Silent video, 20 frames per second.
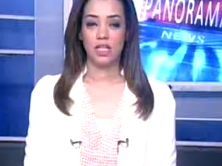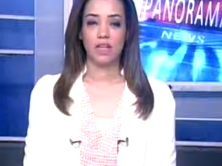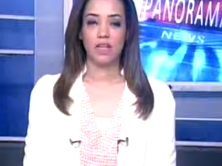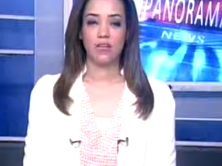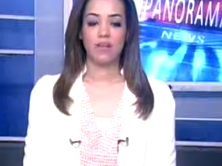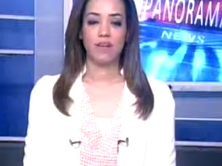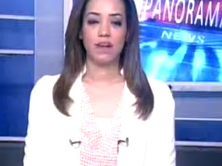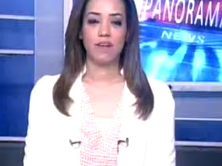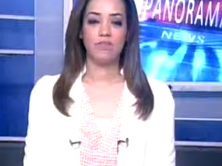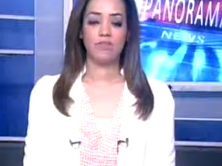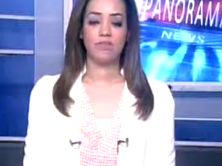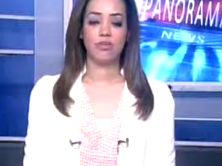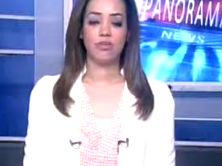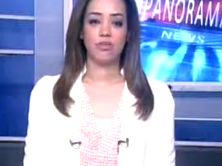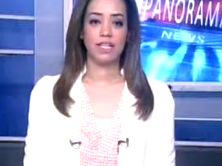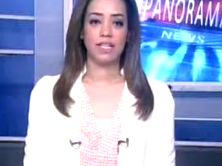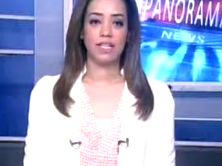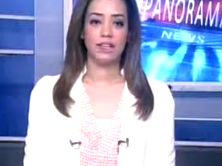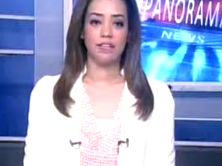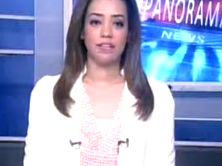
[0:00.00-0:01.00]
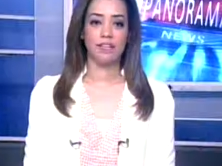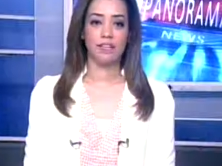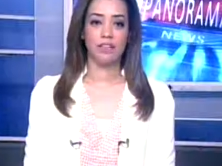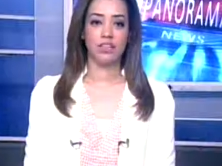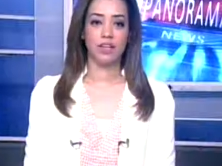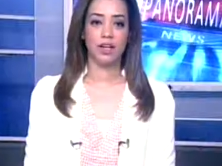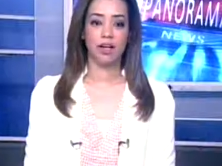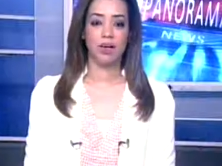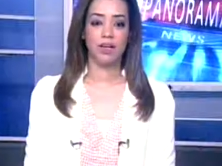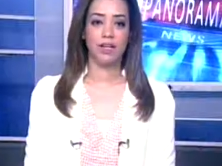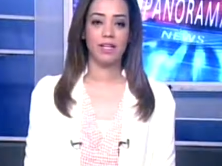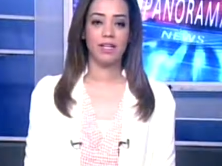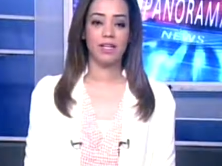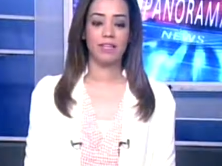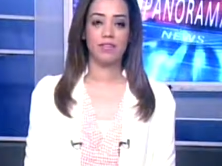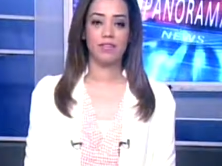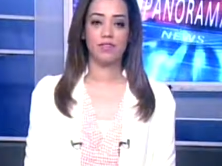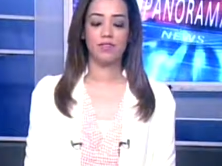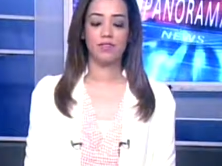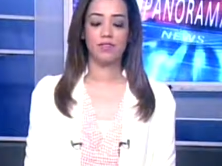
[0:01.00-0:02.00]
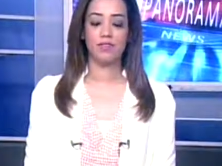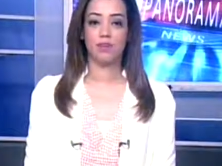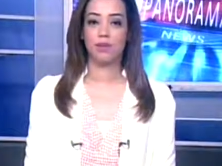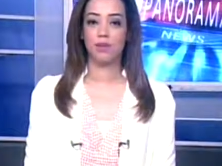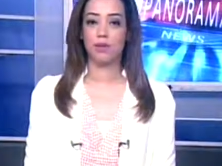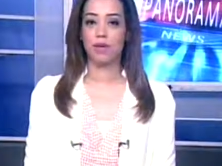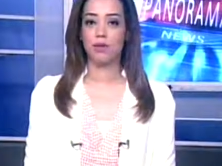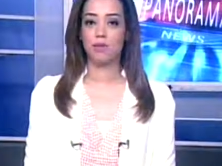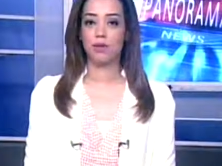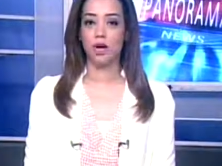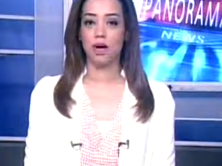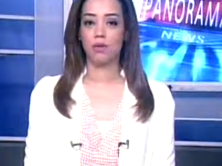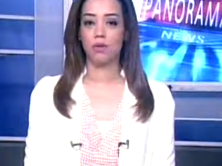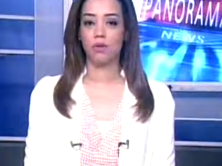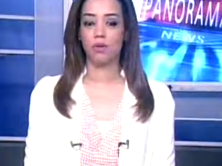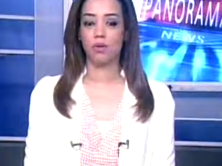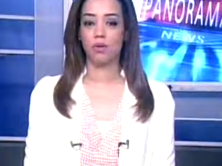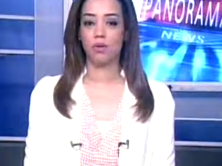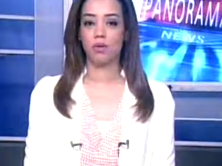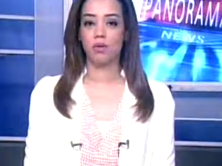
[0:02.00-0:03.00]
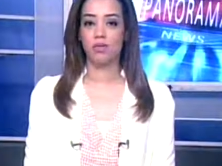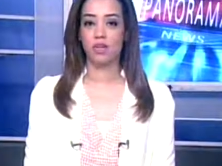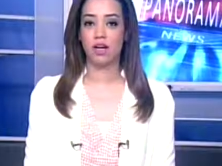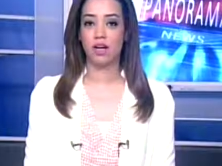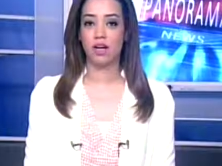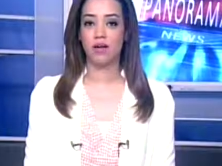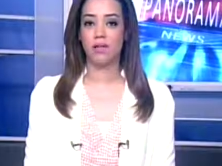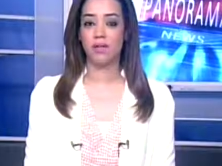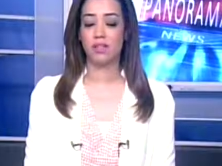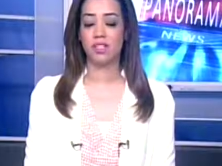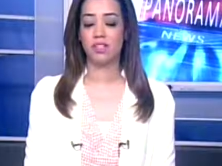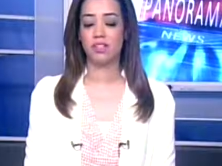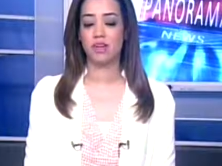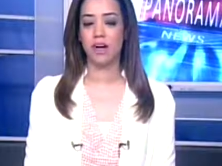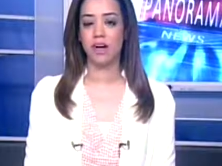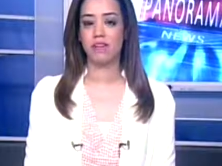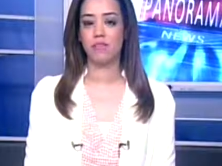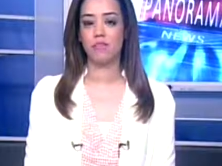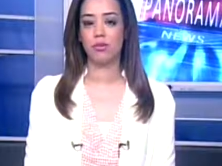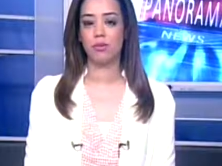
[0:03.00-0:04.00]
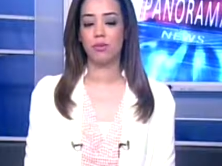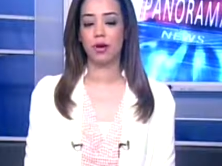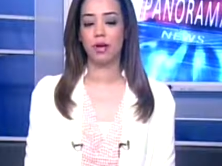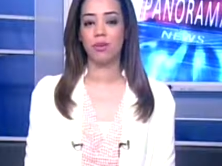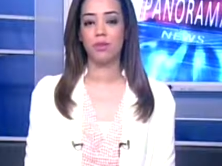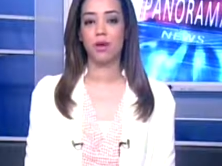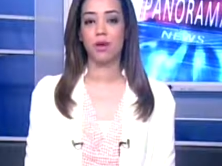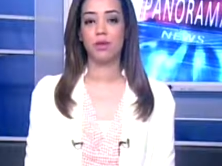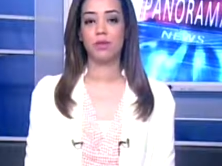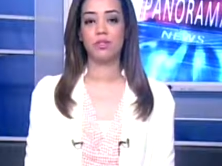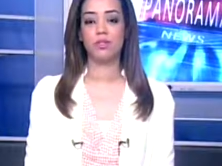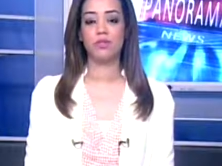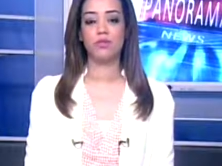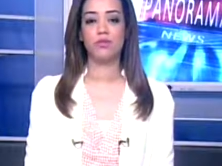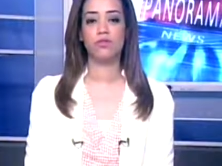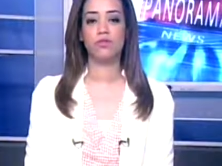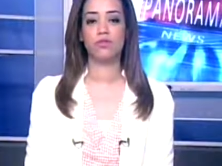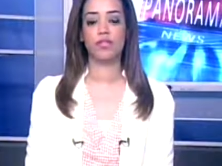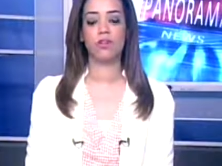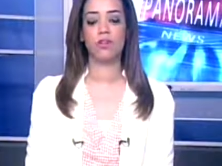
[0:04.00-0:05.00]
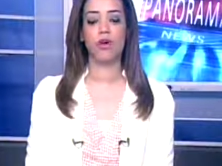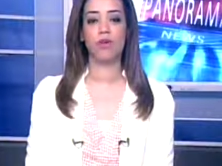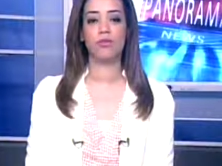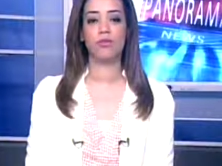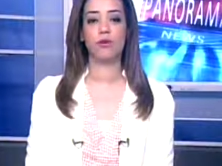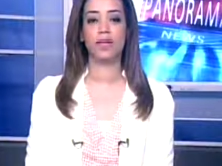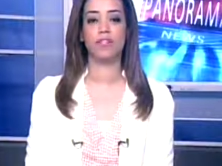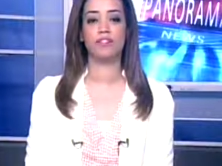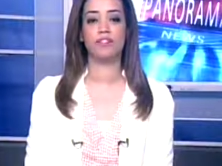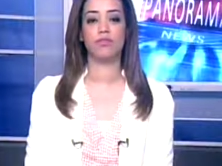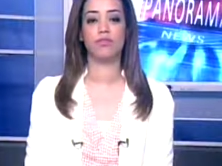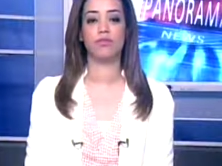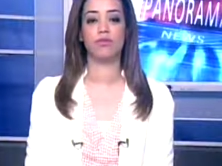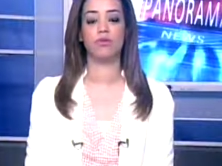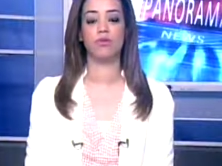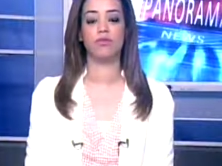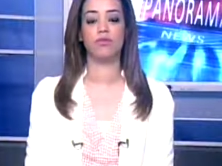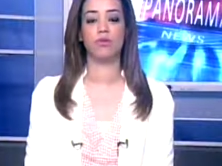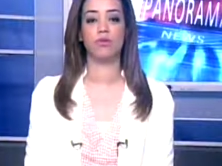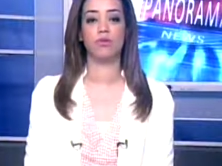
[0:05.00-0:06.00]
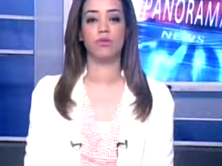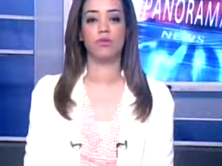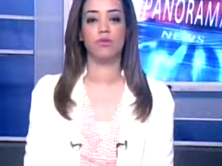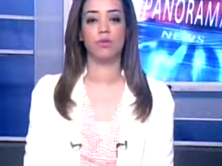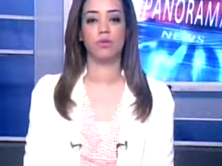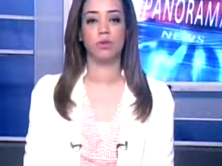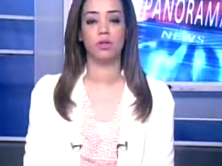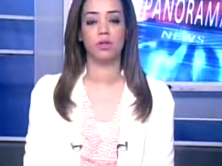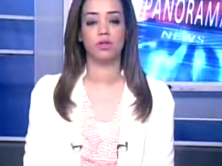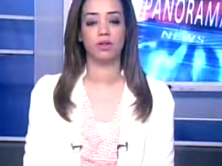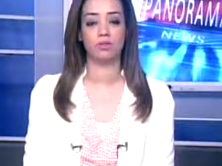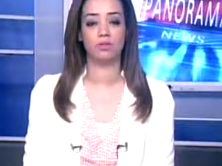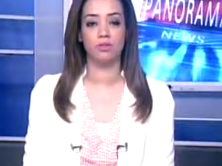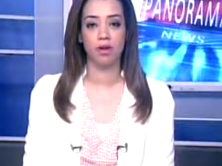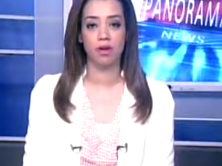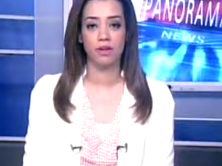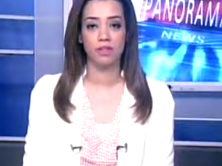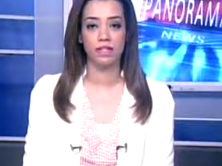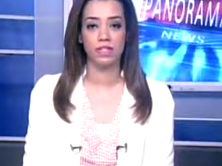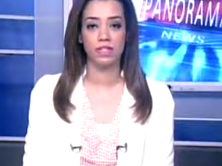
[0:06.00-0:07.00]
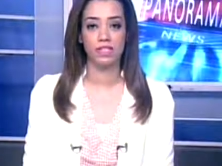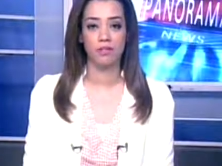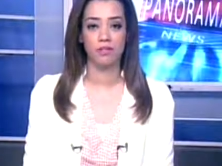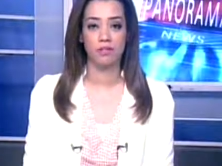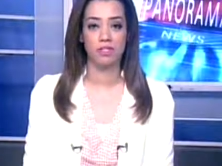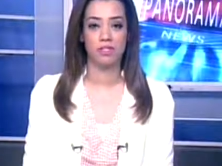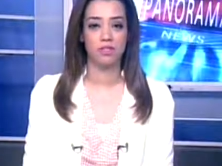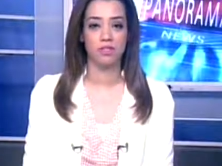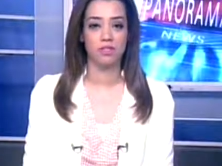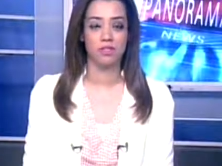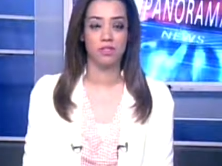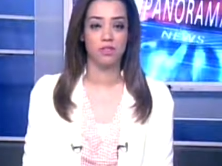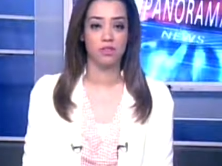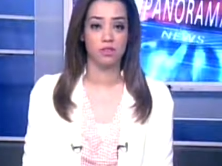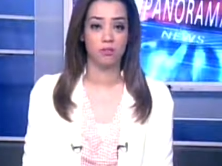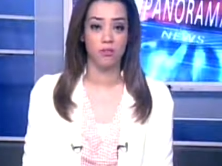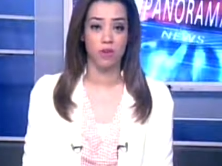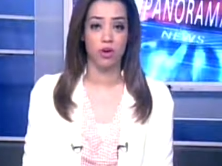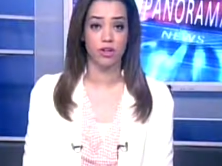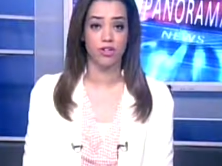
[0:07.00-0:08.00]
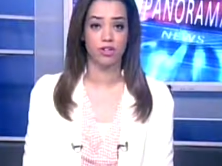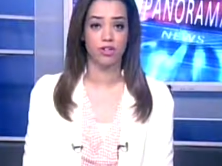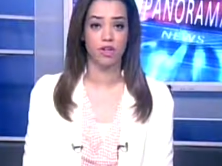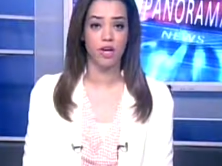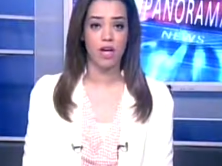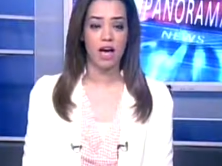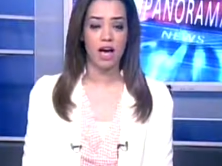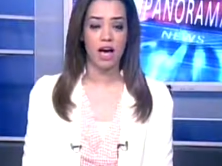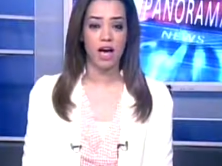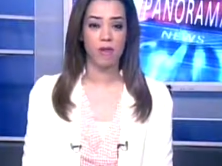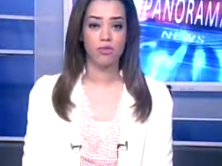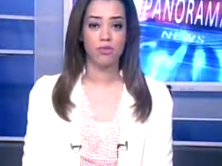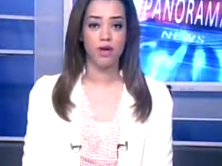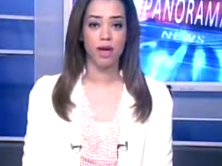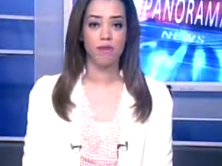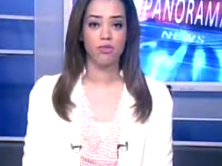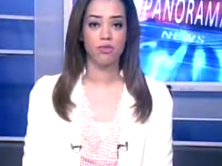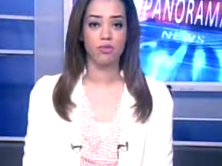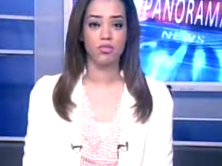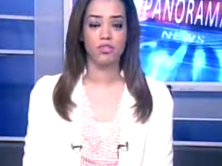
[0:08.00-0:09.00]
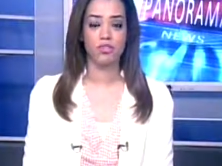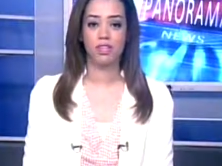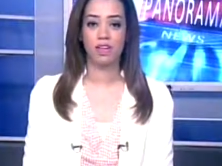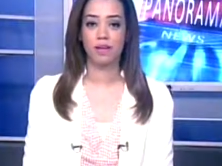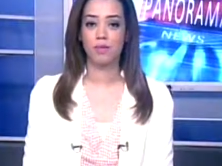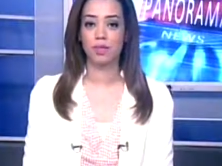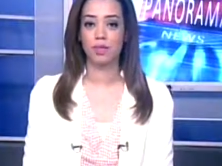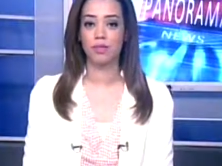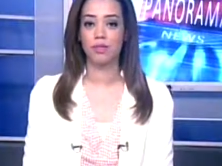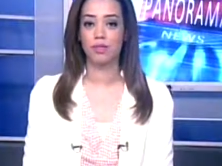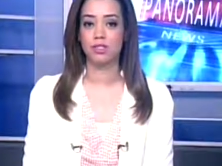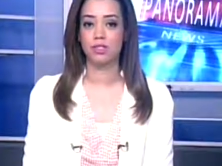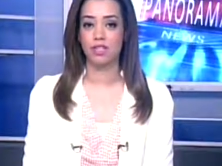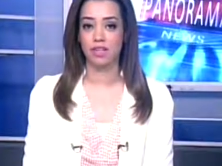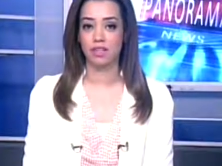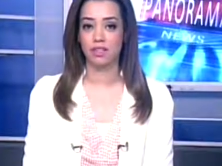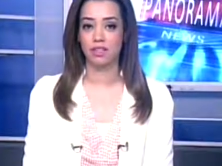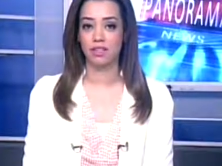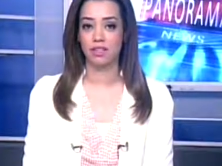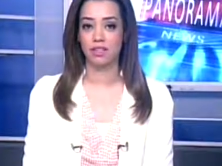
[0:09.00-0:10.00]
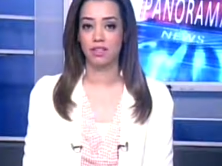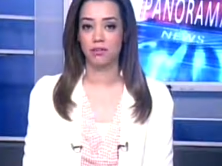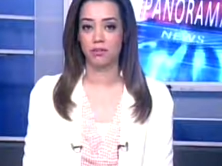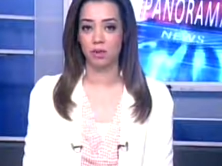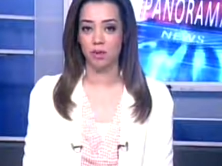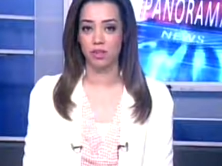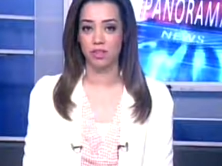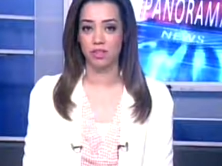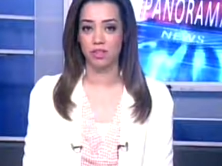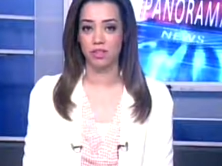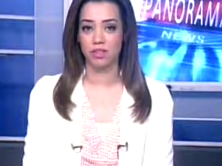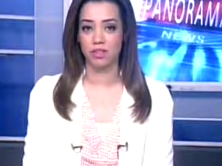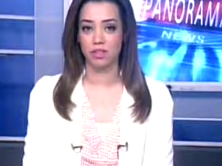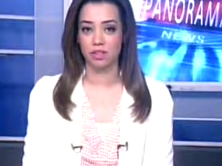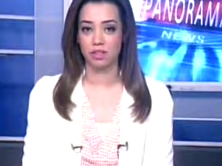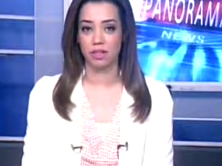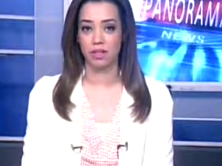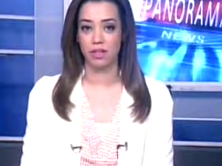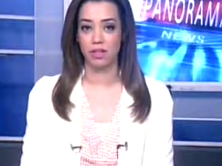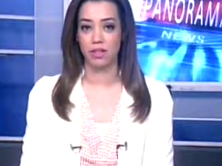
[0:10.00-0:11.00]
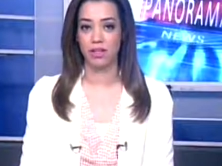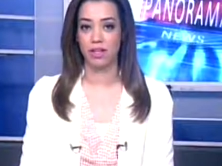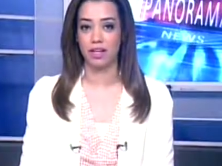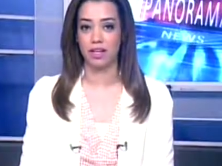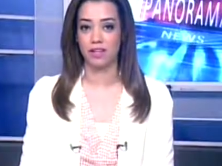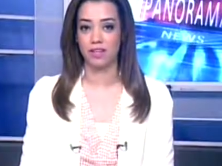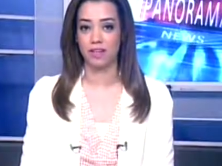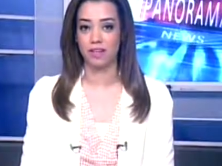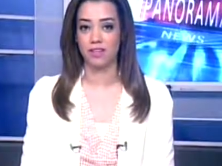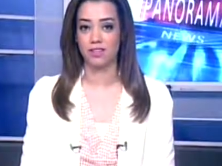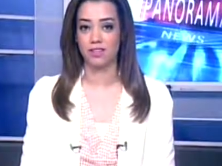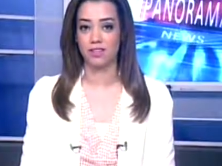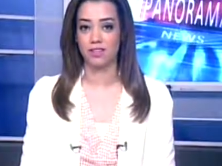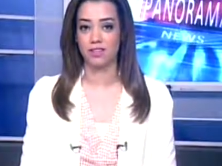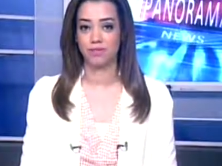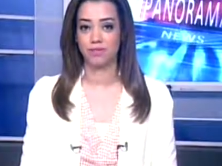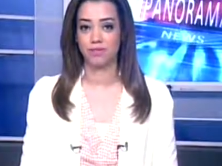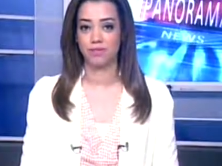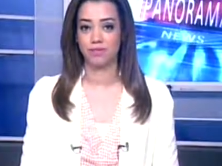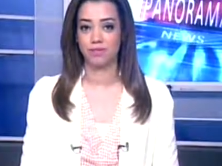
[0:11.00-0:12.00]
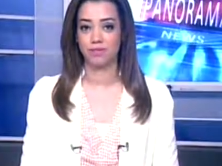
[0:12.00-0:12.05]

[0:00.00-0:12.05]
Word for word: Good afternoon, ladies and gentlemen. It is 3 p.m. Cairo local time. It's time for Panorama News, a comprehensive review of the world of politics, business, and sports. I'm Raham Morsi, and I'll be presenting the politics. Let's take a look at the headlines.